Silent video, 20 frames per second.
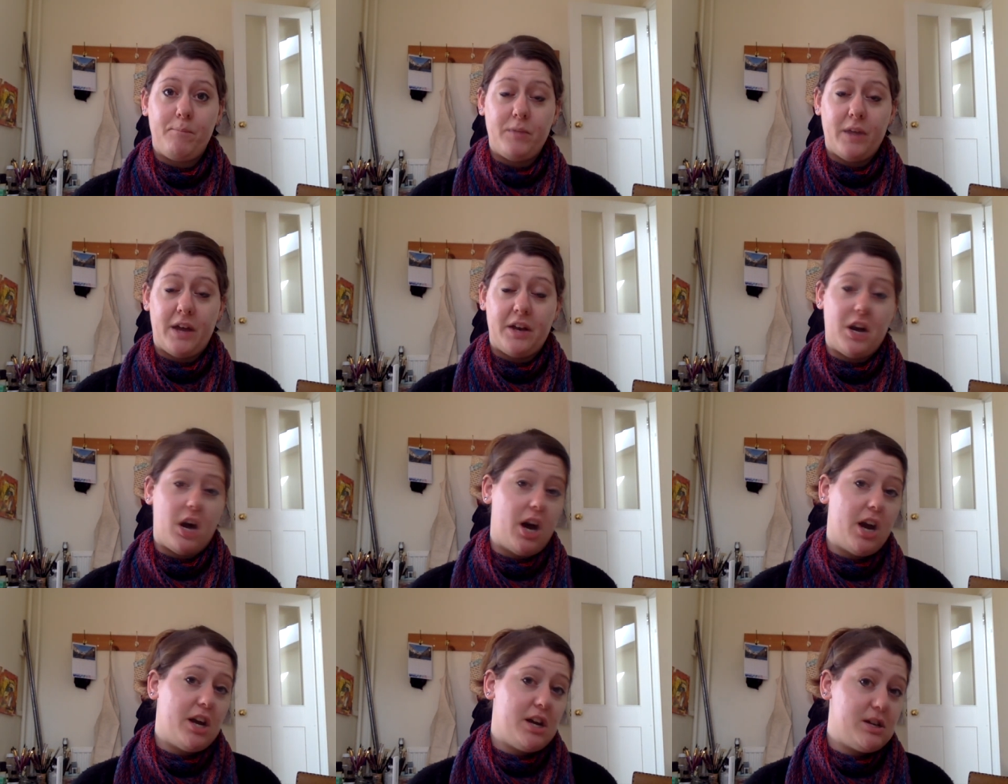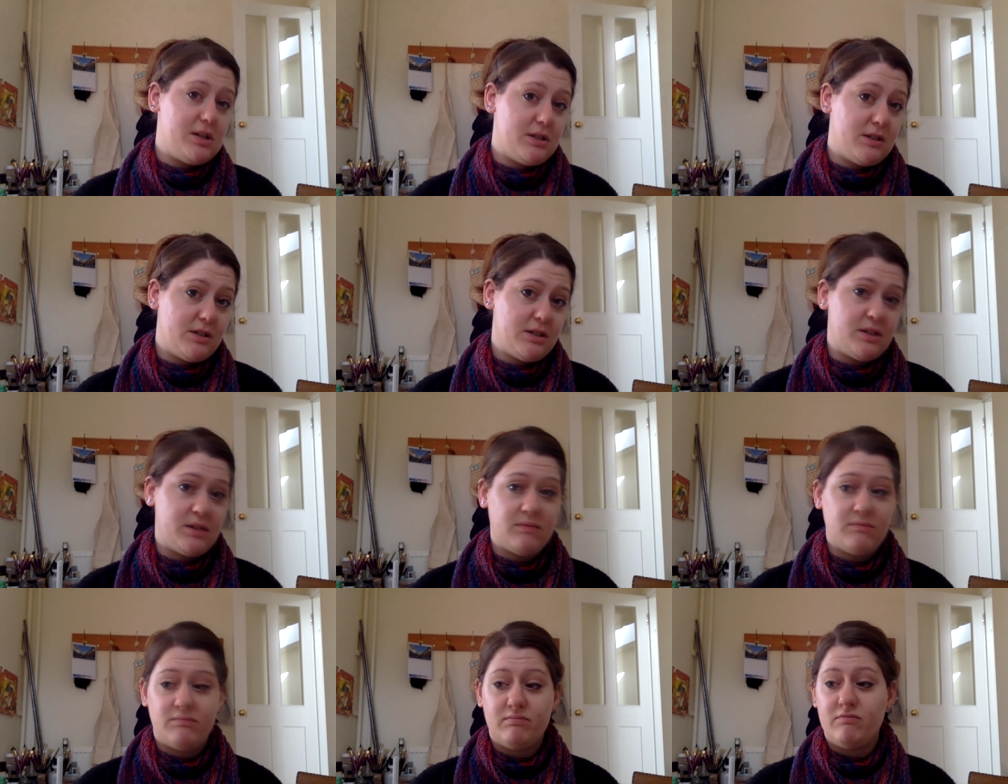an
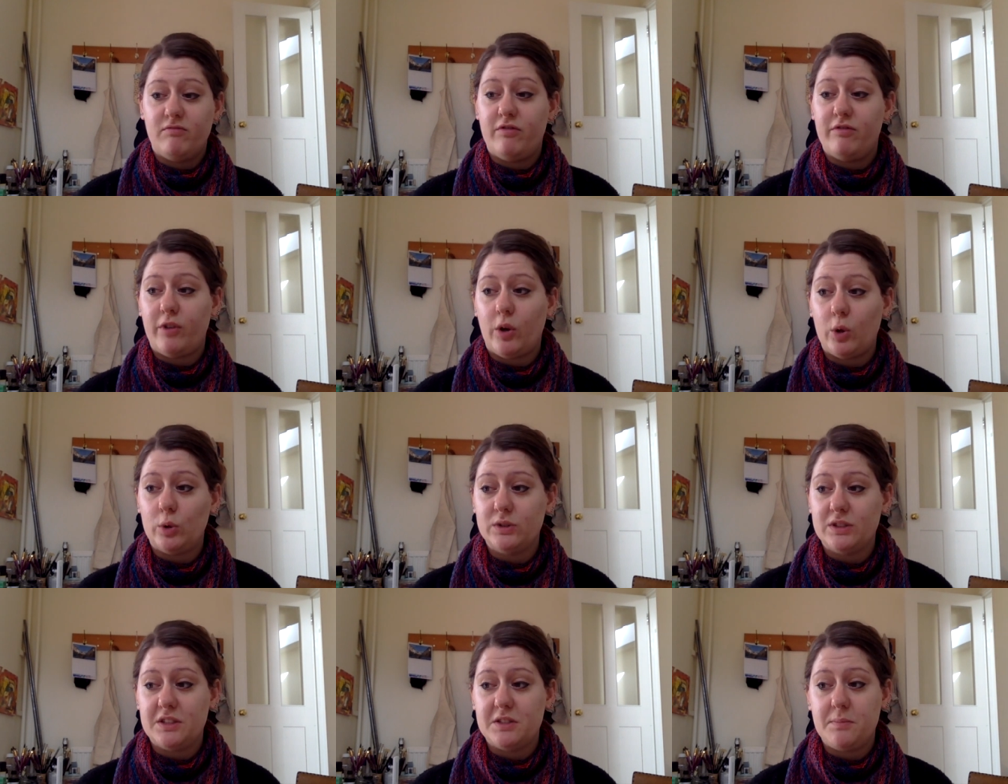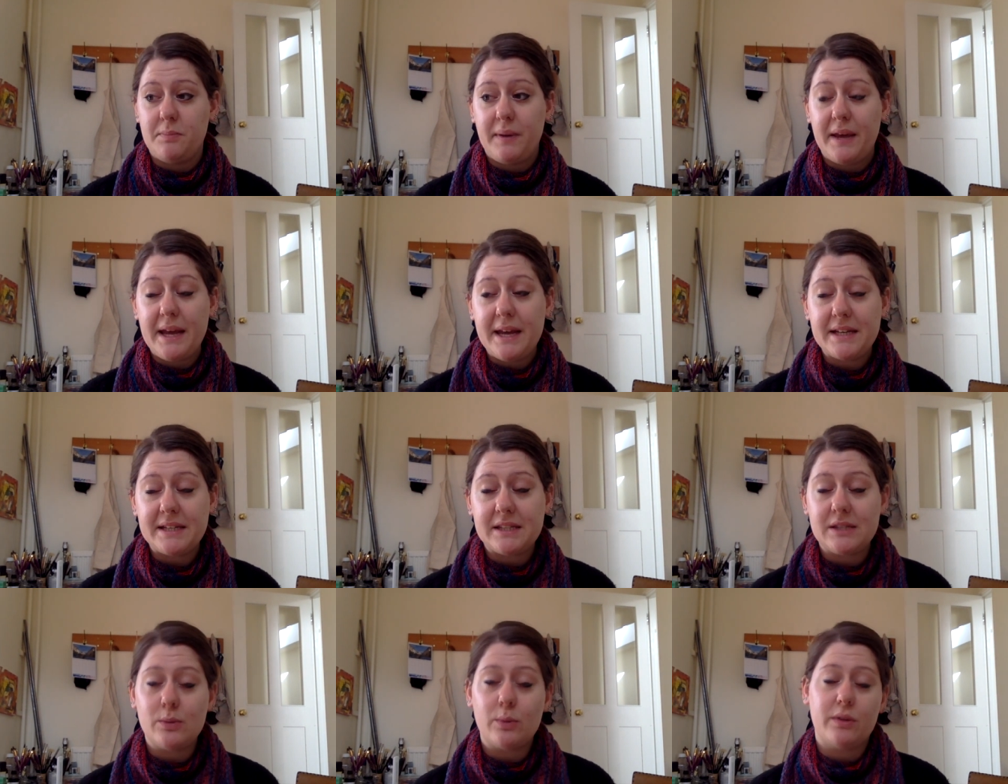ironed folded
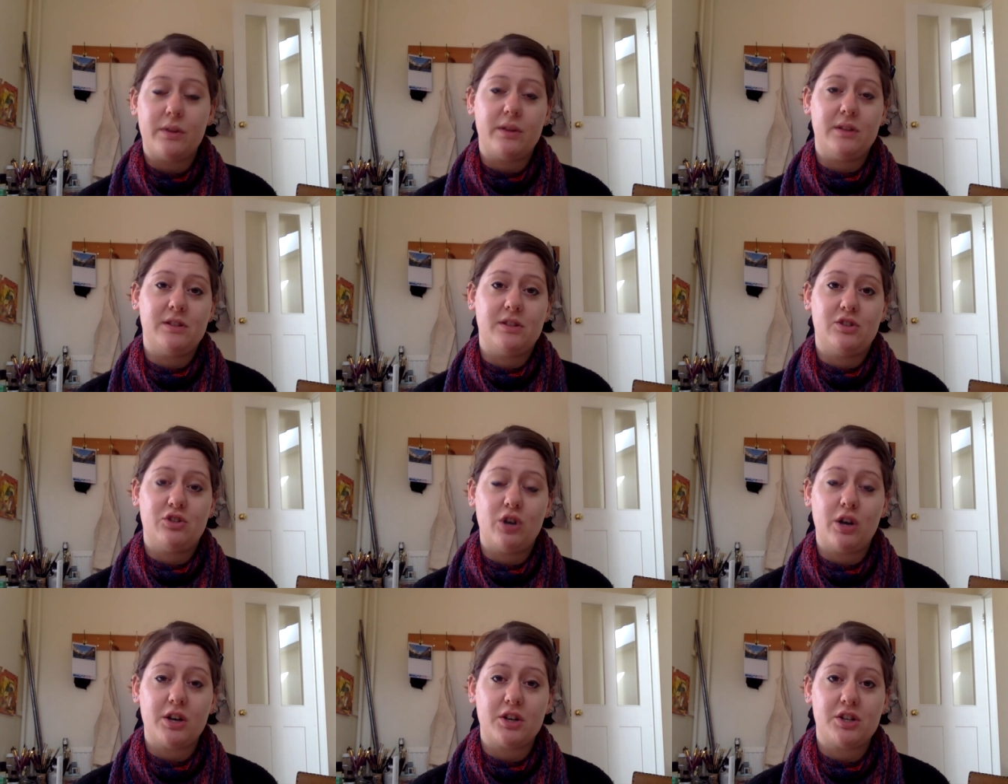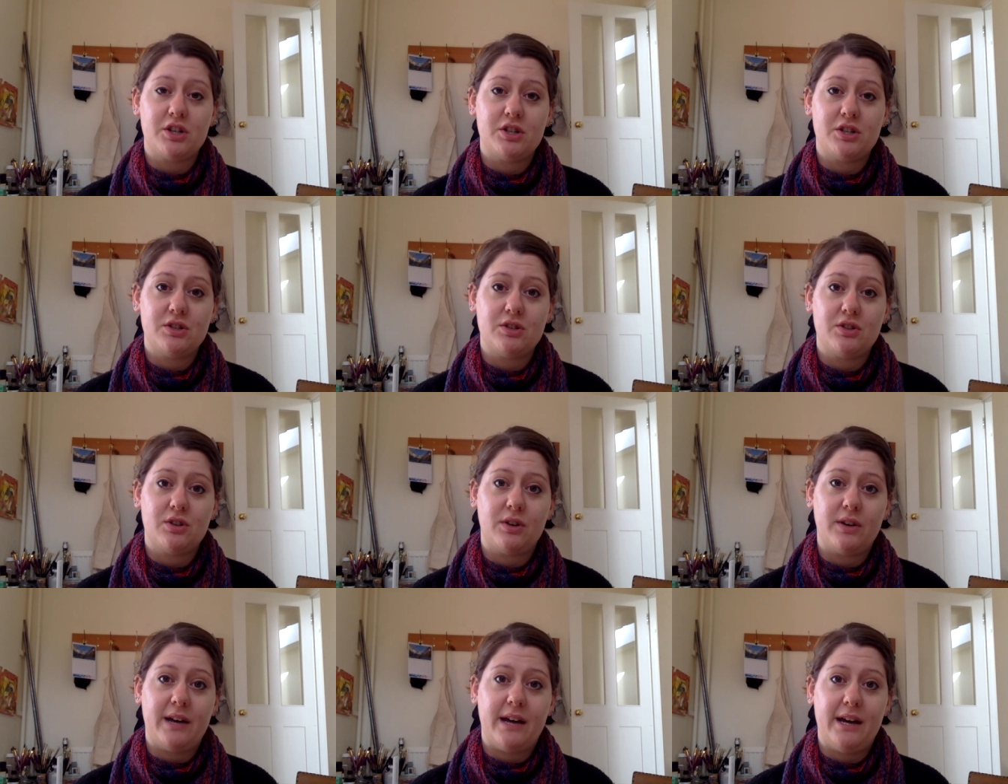piece with instructions
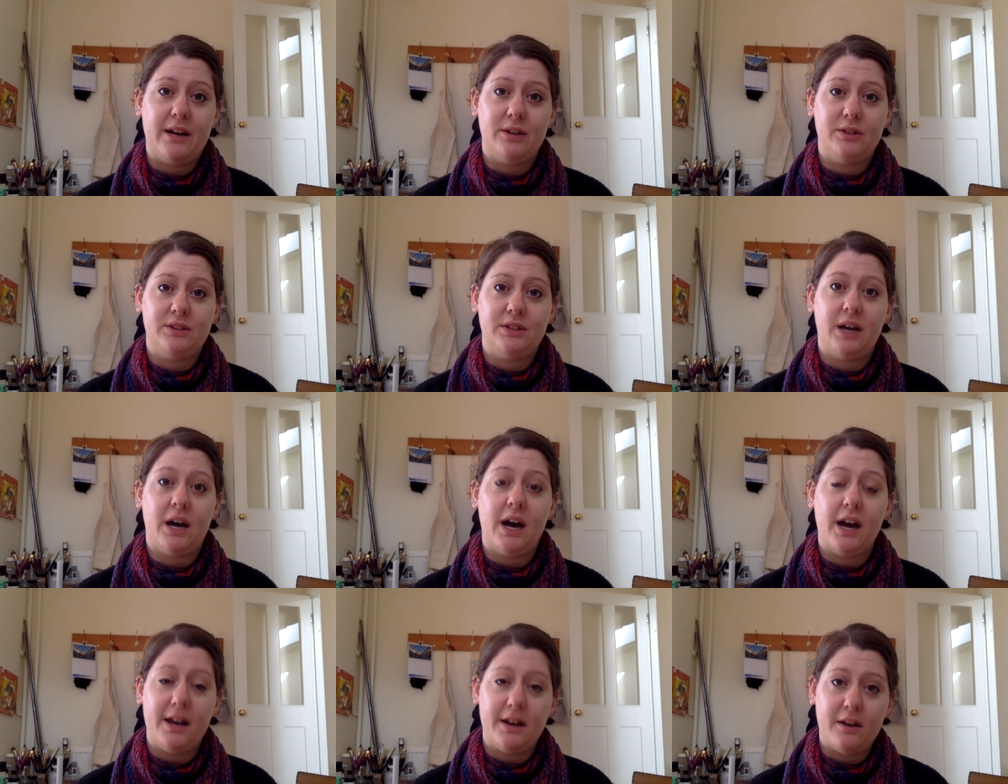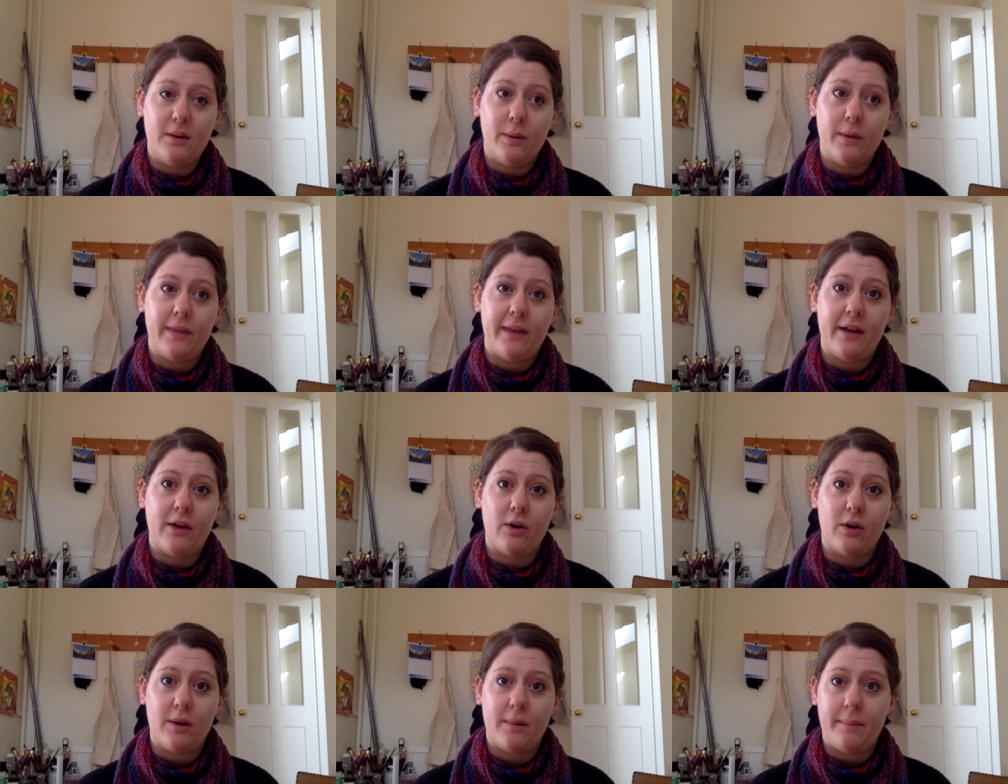on how to iron it when they
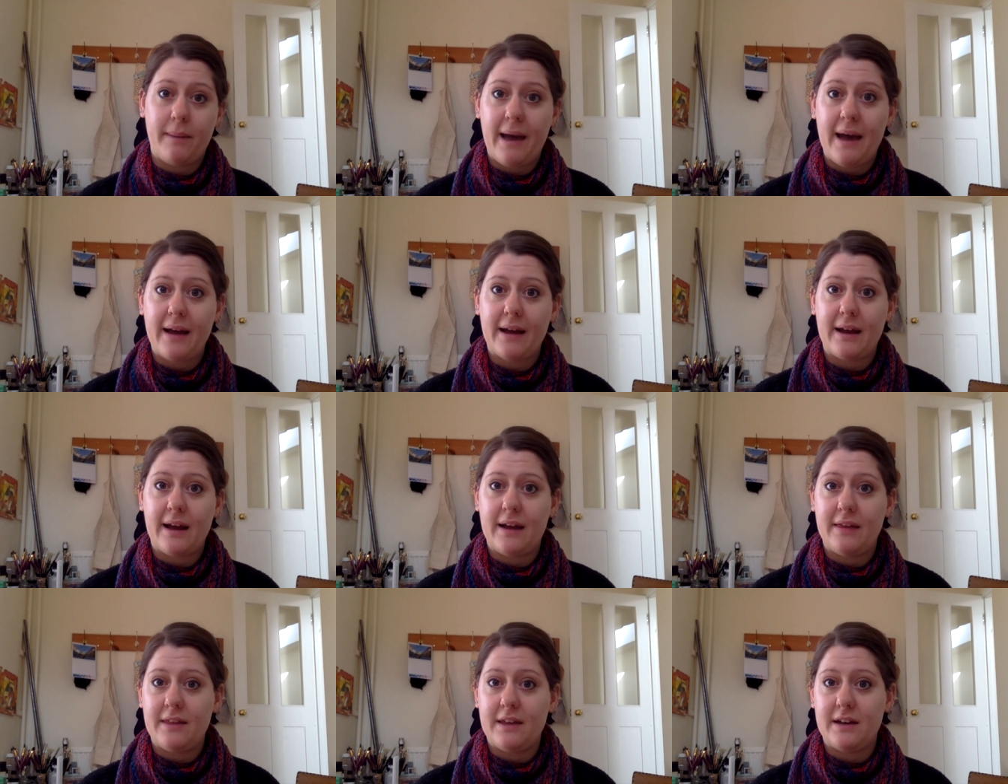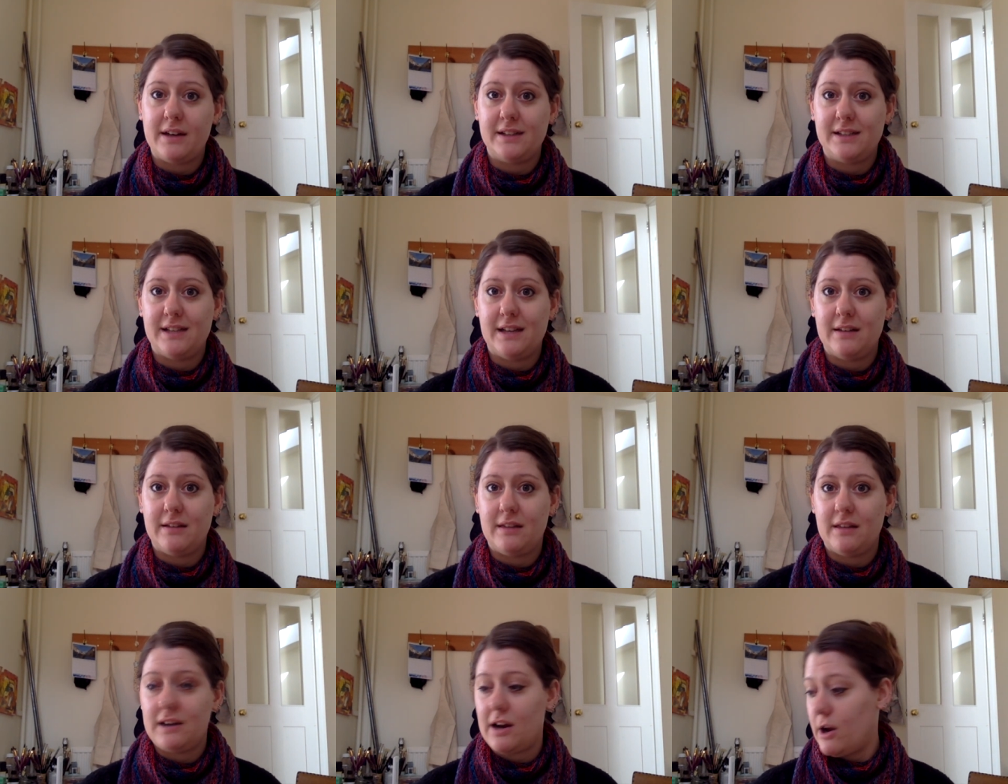got it back and then I
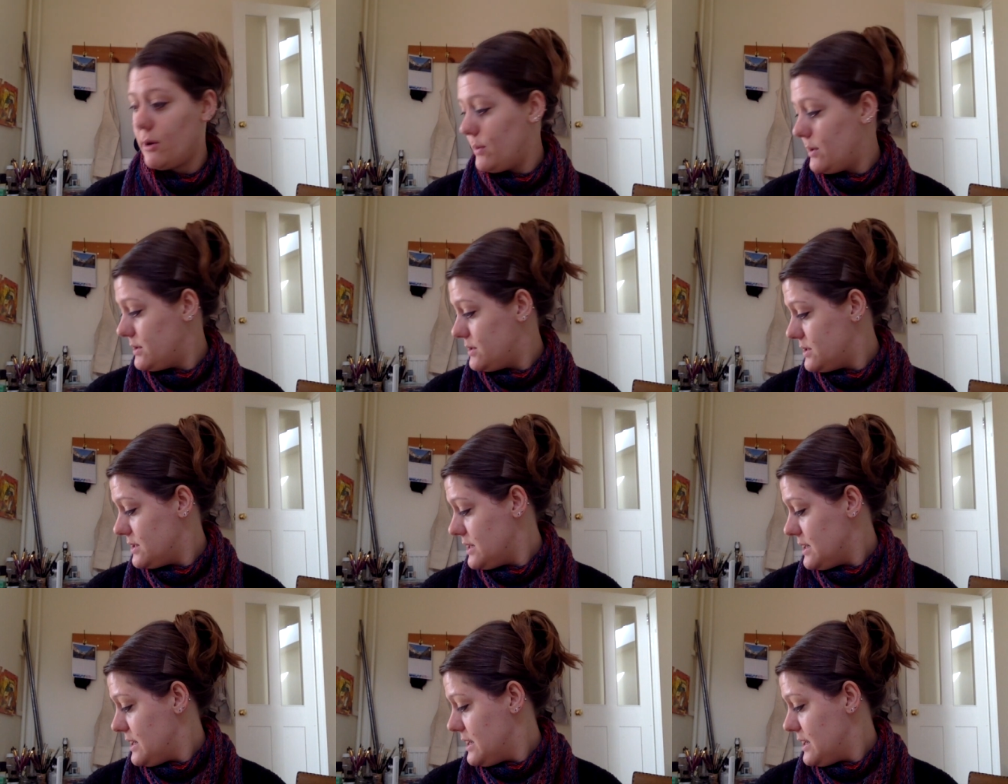said that I would